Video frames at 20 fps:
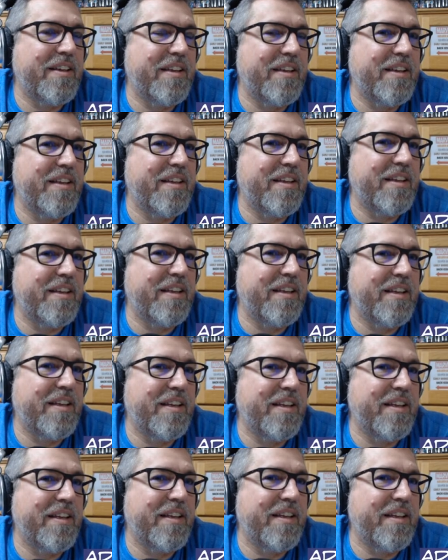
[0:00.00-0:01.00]

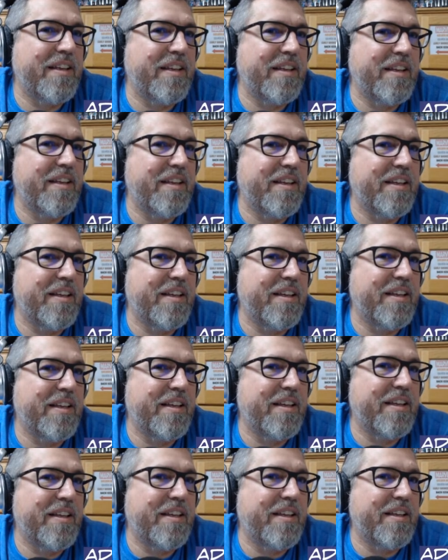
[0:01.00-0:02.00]

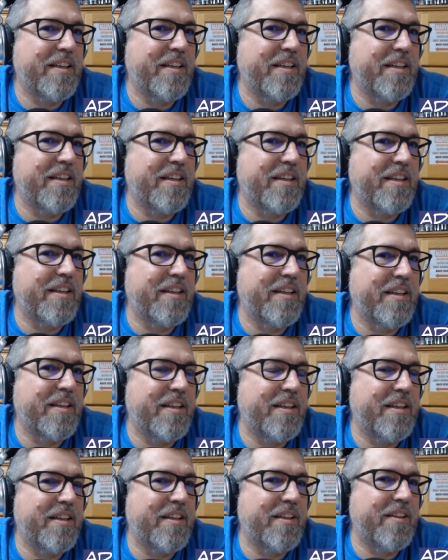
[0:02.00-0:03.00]

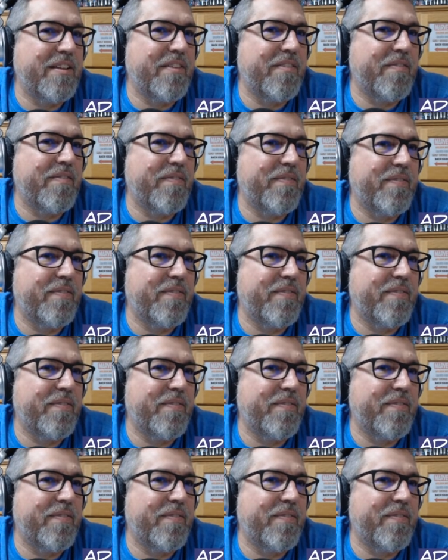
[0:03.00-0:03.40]
No words are spoken by the person on screen.